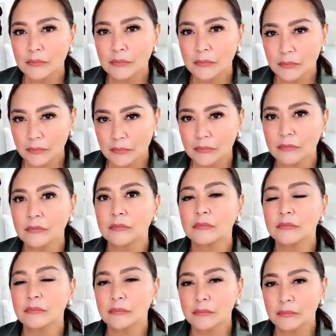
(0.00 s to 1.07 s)

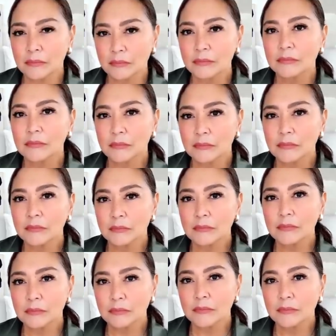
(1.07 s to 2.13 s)

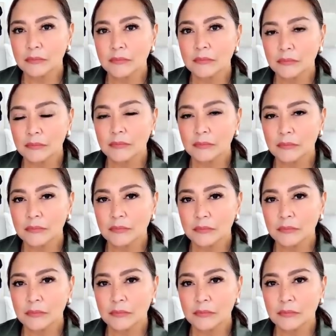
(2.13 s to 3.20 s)

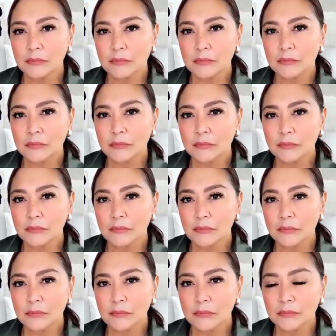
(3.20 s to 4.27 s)

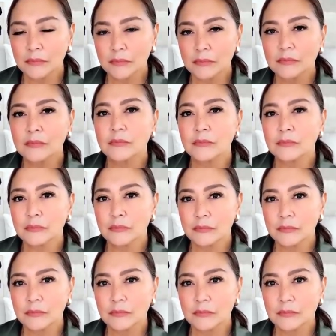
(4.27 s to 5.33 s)

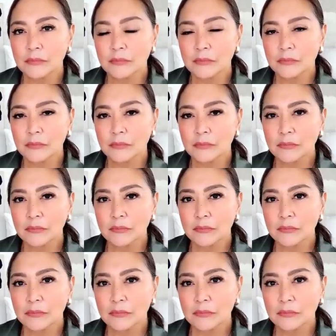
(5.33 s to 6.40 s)

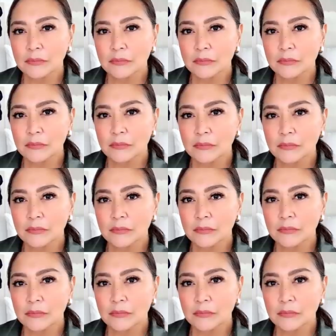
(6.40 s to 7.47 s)

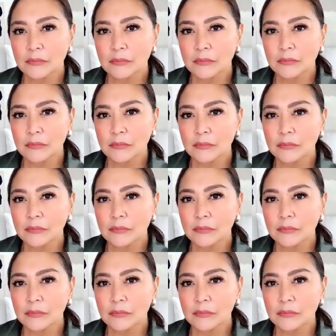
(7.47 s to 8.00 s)
(silent)